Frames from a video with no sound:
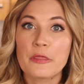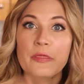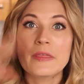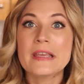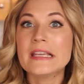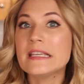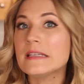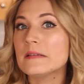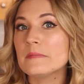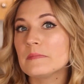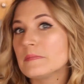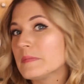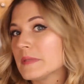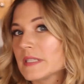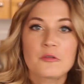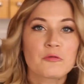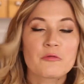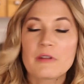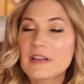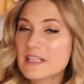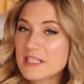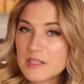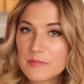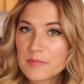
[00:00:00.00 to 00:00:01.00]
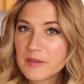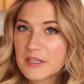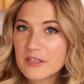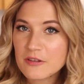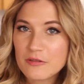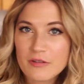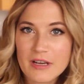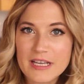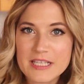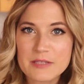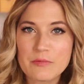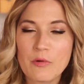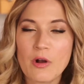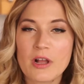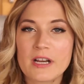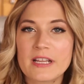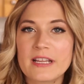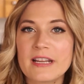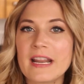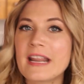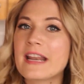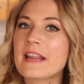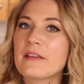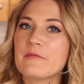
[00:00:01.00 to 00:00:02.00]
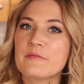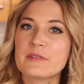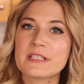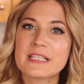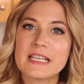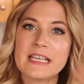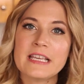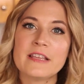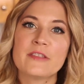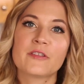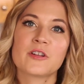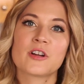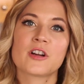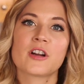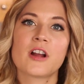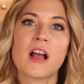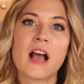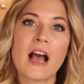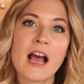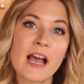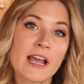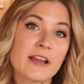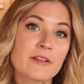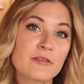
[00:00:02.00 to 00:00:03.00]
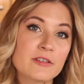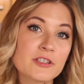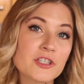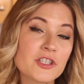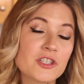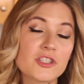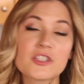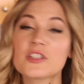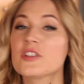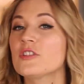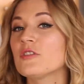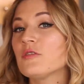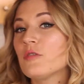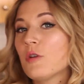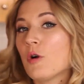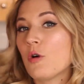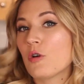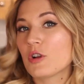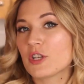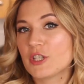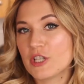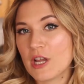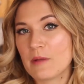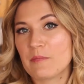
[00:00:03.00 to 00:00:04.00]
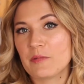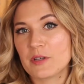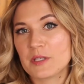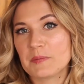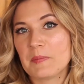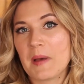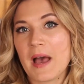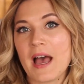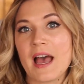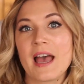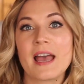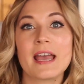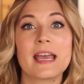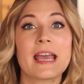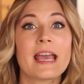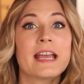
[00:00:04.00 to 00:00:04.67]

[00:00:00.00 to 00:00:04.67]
themed recipe you guys wanted, and it was either Irish stew or shepherd's pie,